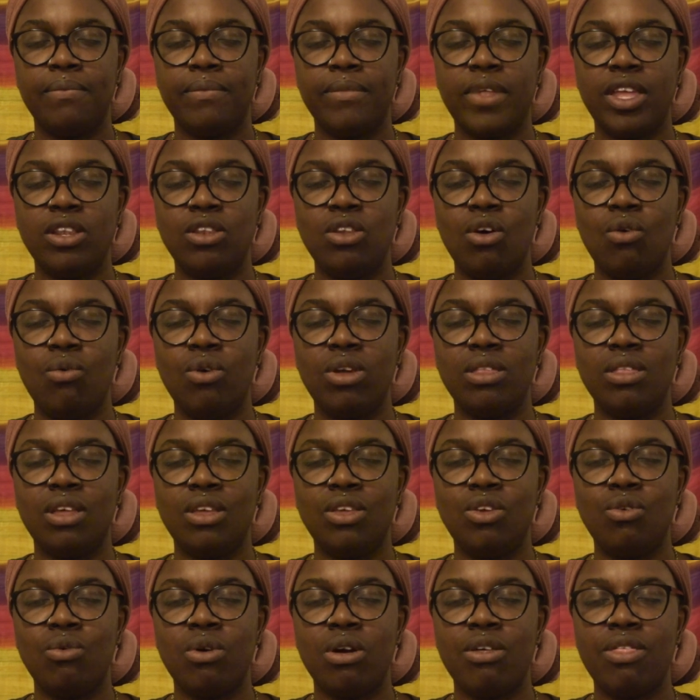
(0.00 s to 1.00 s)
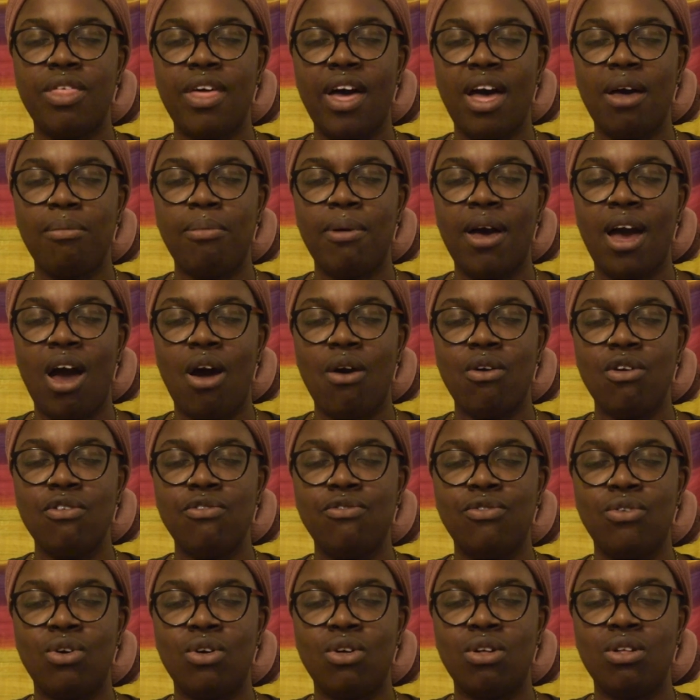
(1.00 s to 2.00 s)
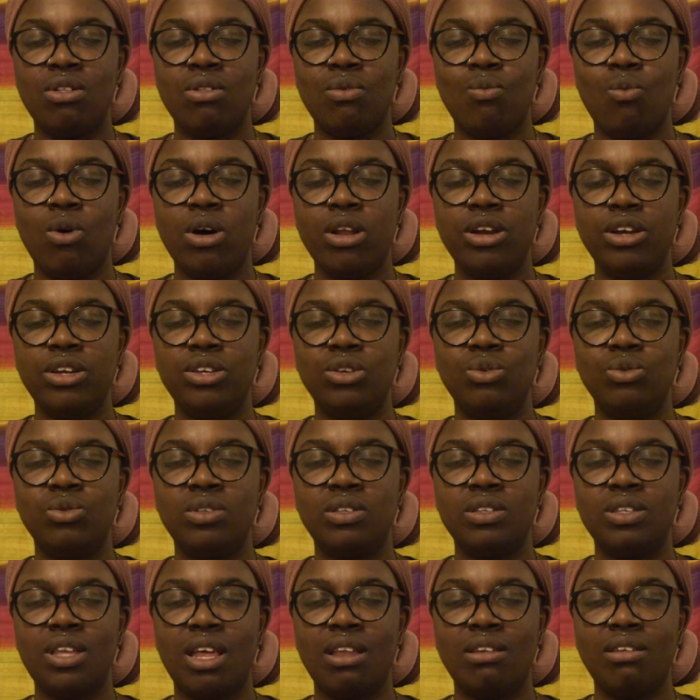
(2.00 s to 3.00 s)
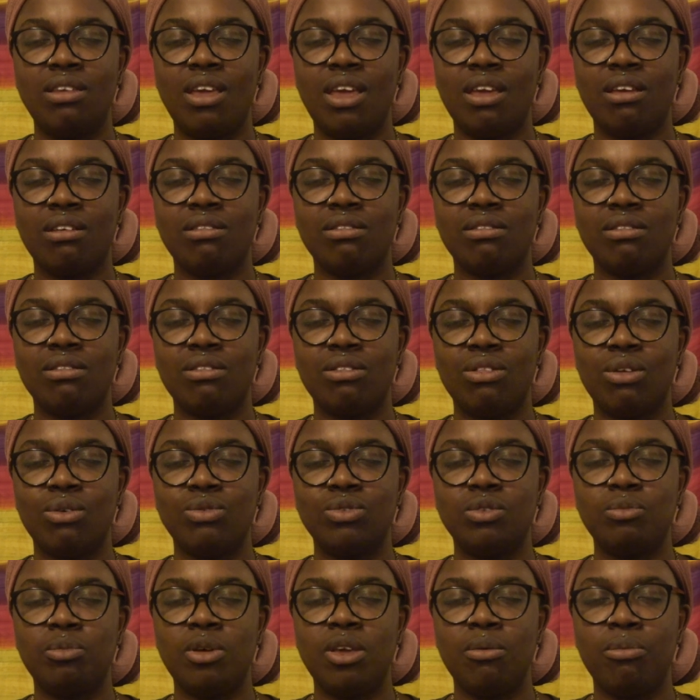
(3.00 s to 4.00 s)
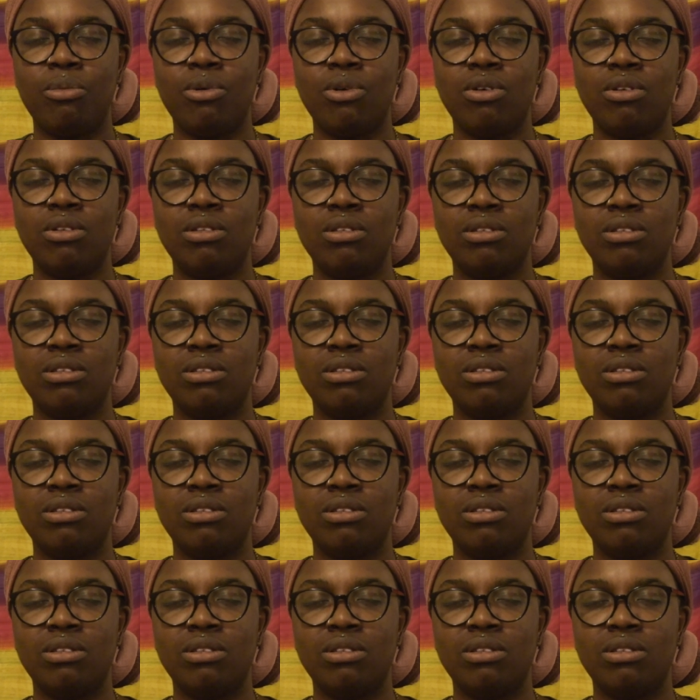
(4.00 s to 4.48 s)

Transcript: And knowing that you are that powerful, what are you sending those people?